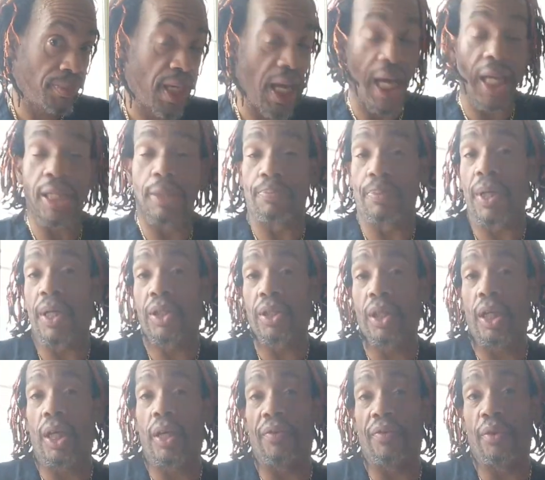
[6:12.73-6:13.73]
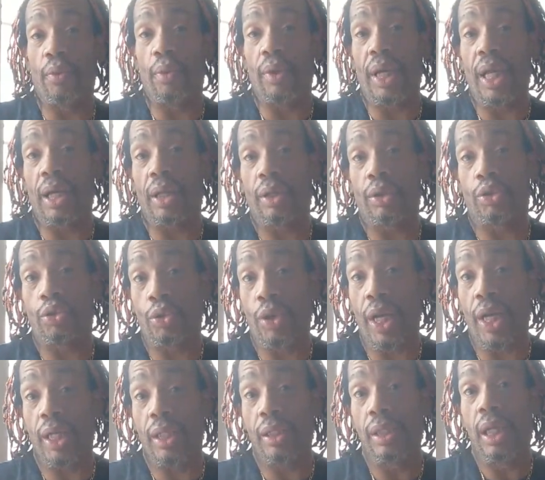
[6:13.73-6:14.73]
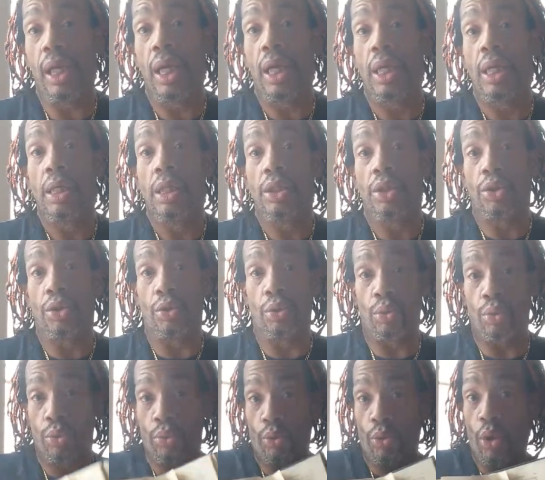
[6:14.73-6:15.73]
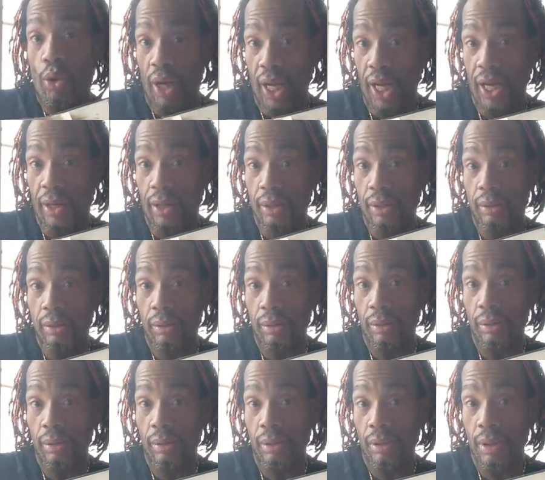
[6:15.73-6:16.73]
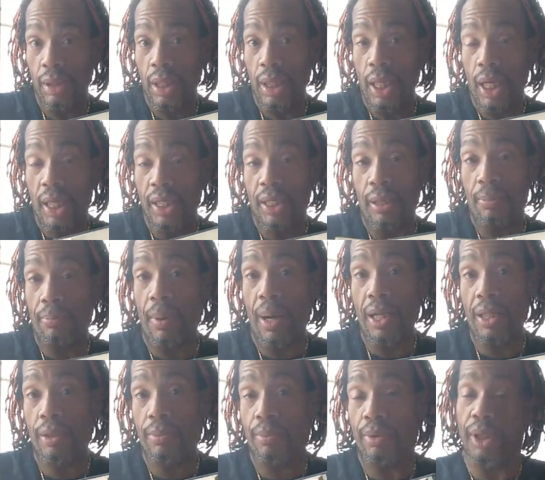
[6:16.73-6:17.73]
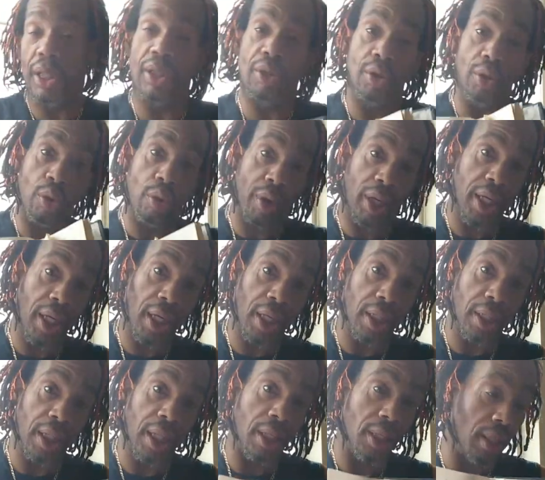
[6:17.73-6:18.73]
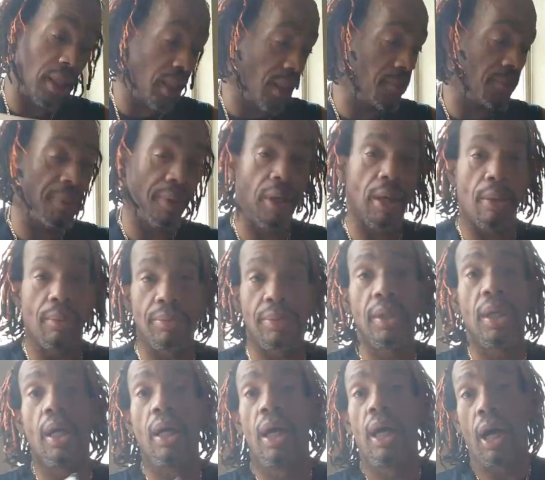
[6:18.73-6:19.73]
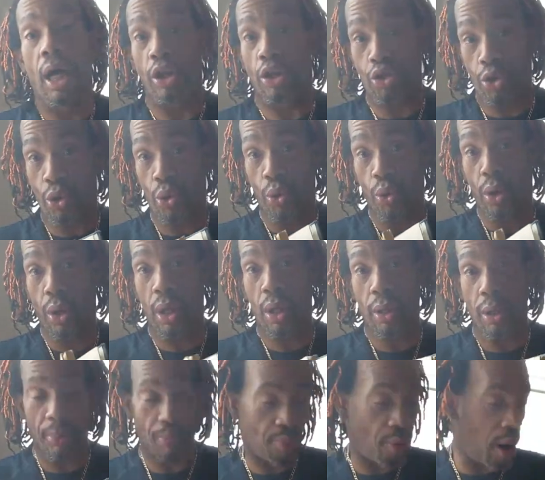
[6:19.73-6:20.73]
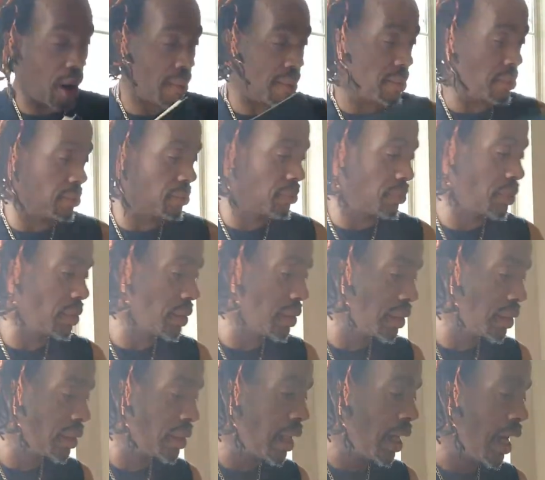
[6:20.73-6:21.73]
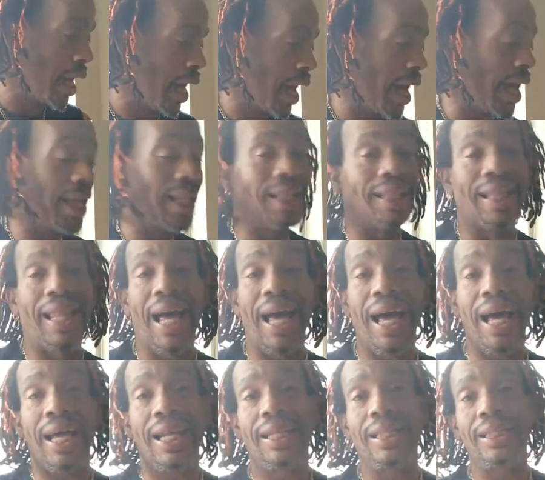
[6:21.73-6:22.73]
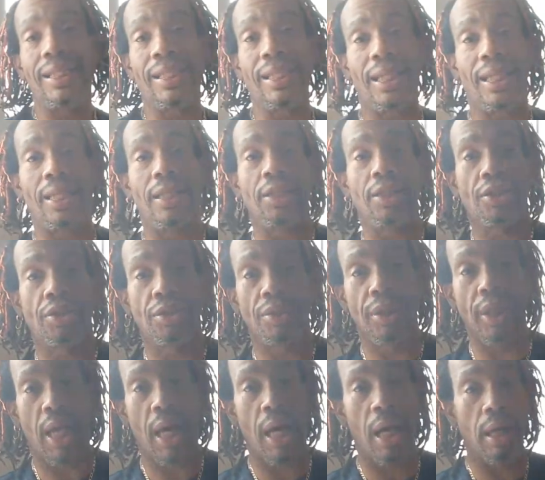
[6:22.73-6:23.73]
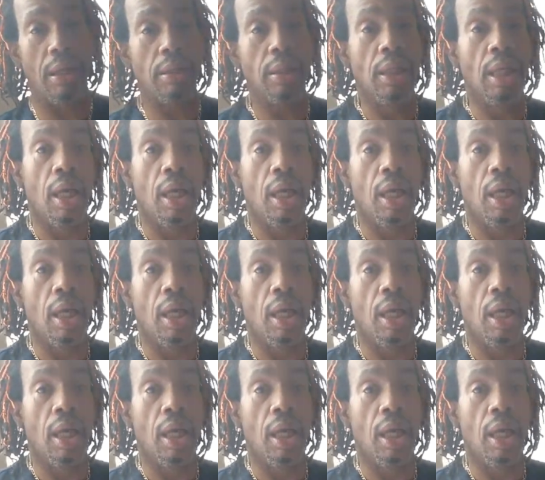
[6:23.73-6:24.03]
Especially if you were not trained to go here. It's impossible then to go here. Then this becomes a chore, problem. And that is the issue now.